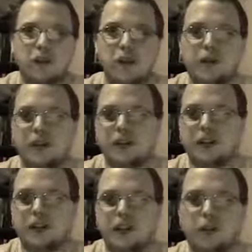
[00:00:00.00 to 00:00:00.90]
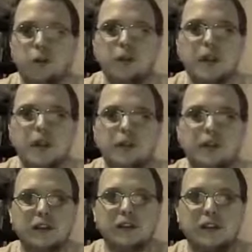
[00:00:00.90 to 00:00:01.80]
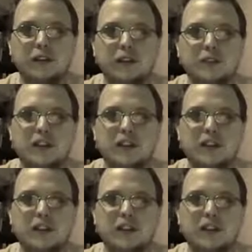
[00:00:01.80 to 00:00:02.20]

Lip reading: Corinthians is that it really gives us a sense of